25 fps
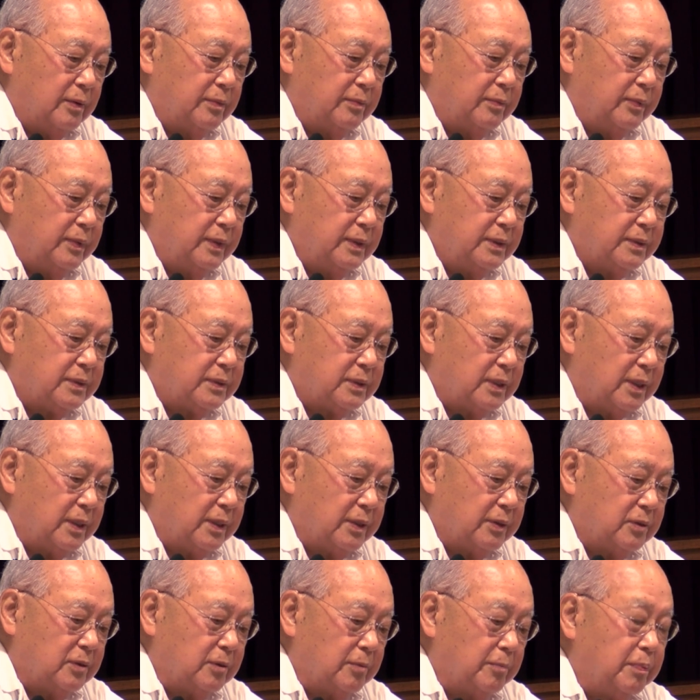We
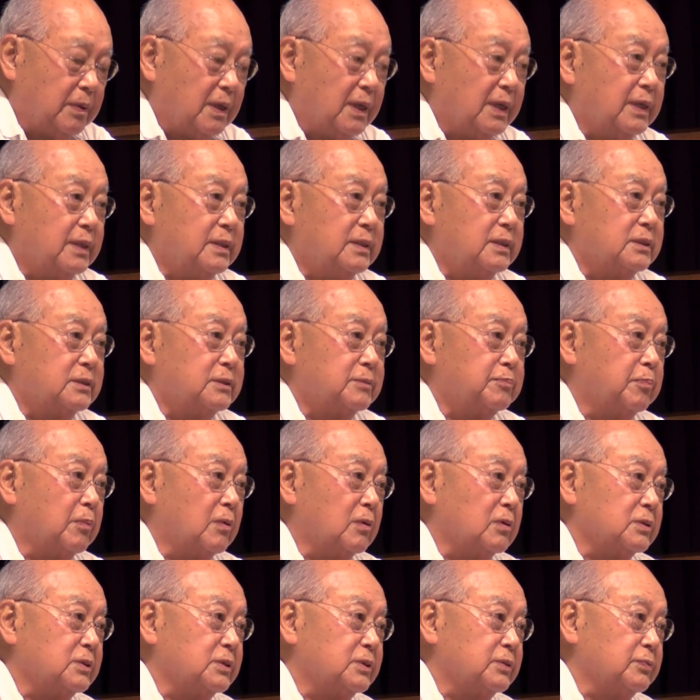started to play
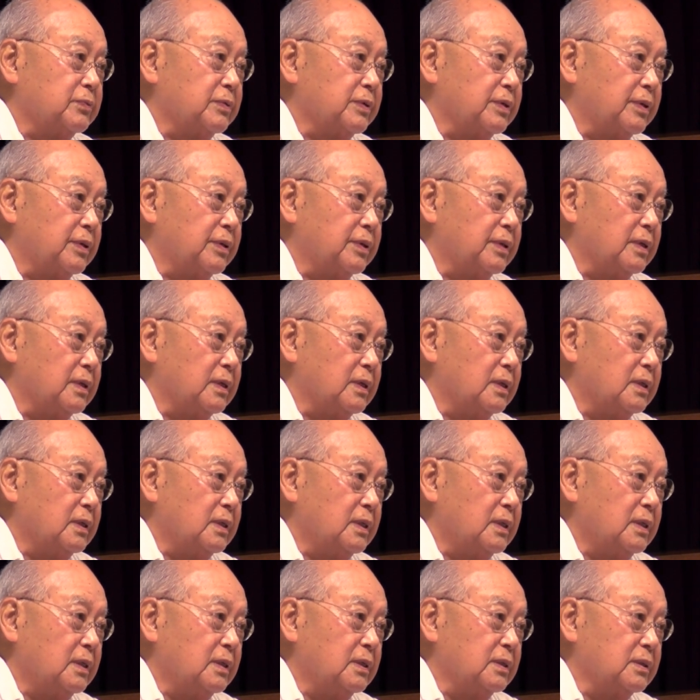sports with the
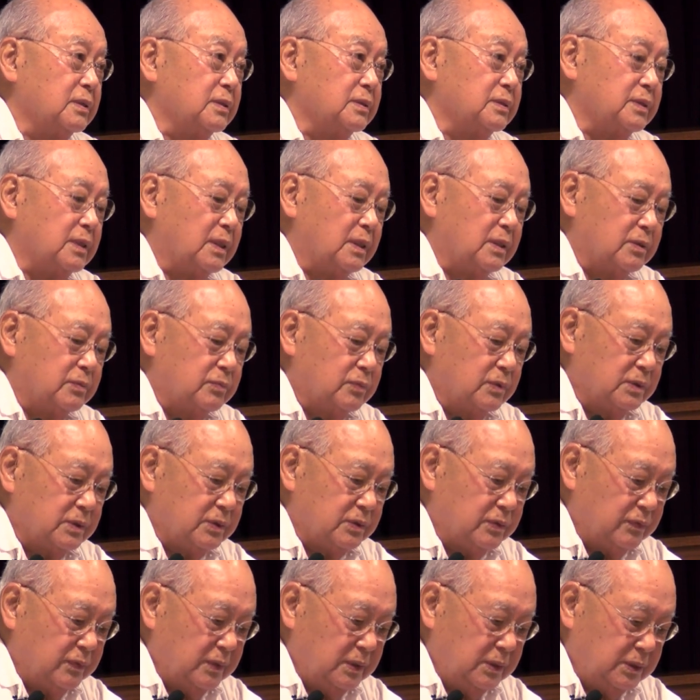Indians on the
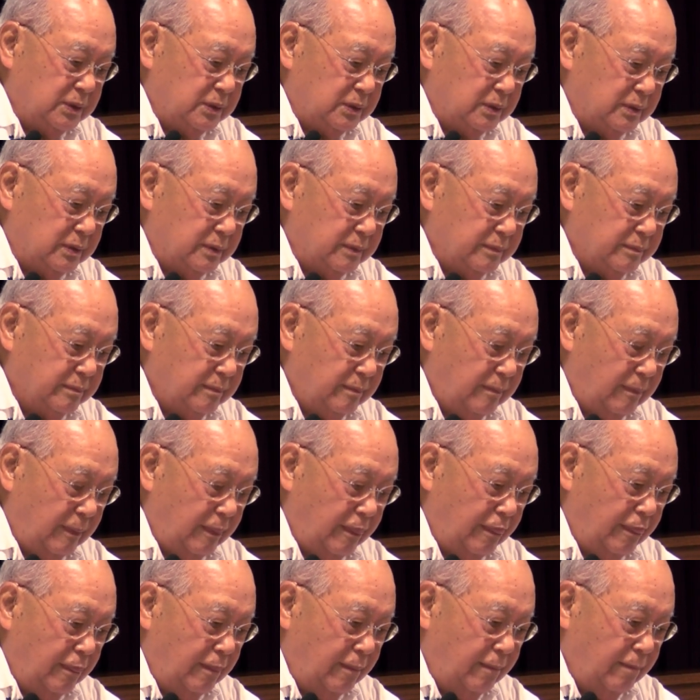reservation,
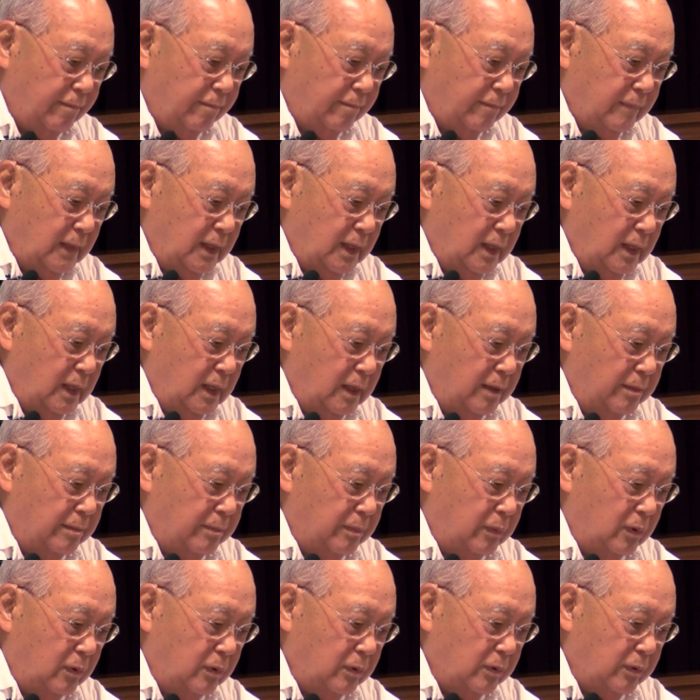and
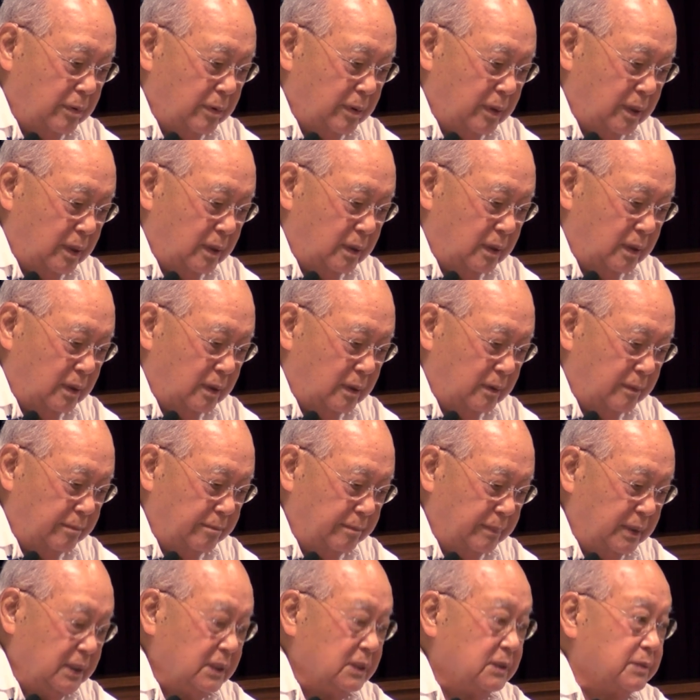both um,
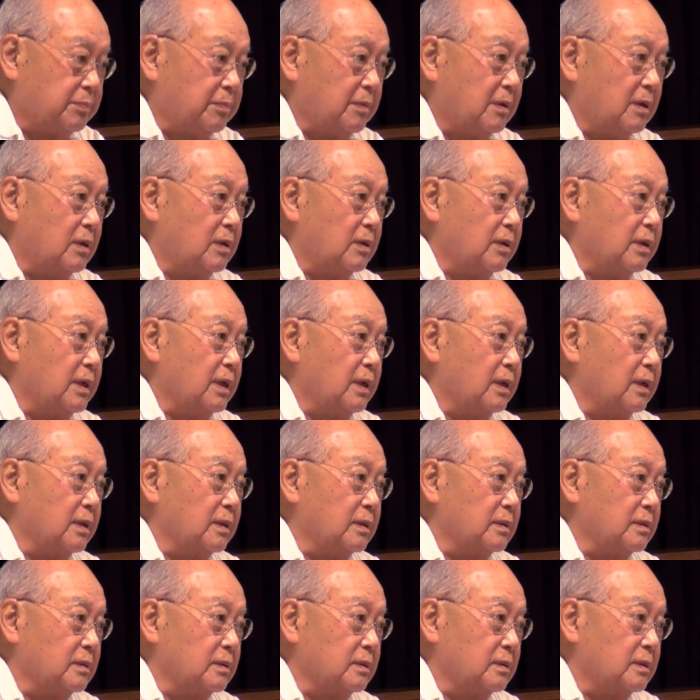baseball
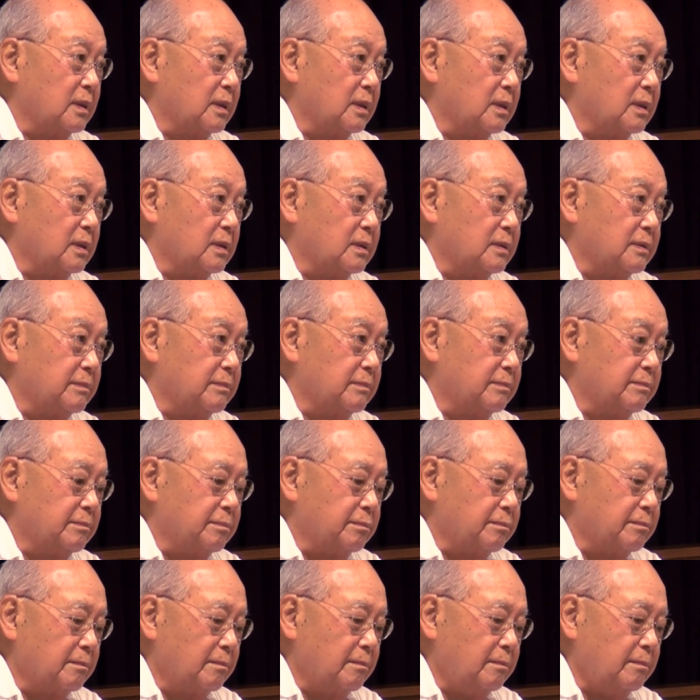and um,
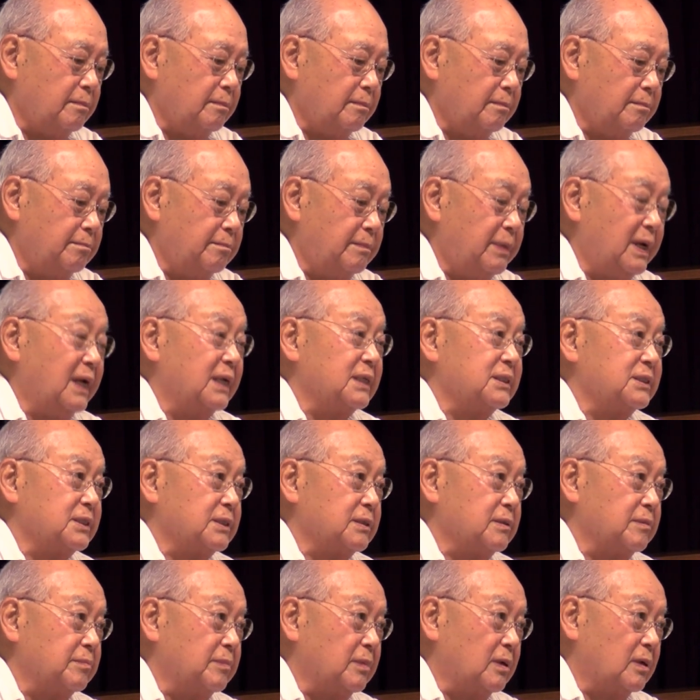
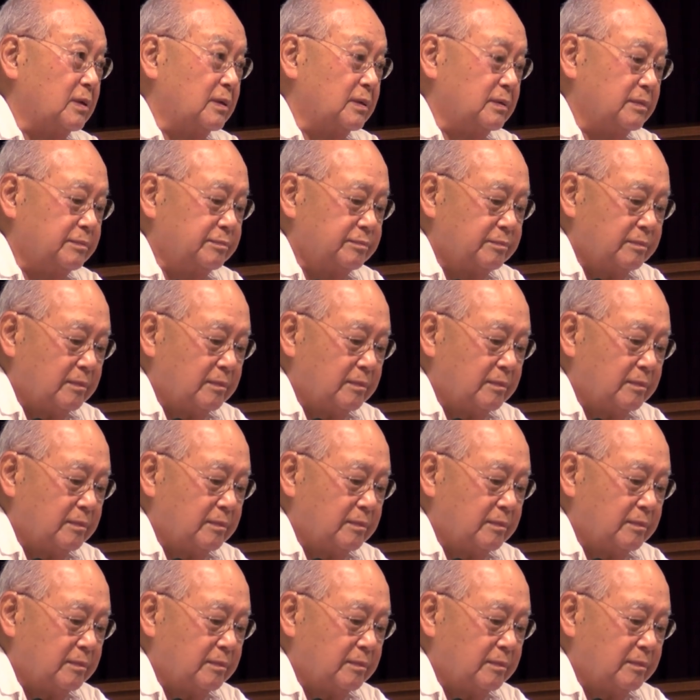basketball.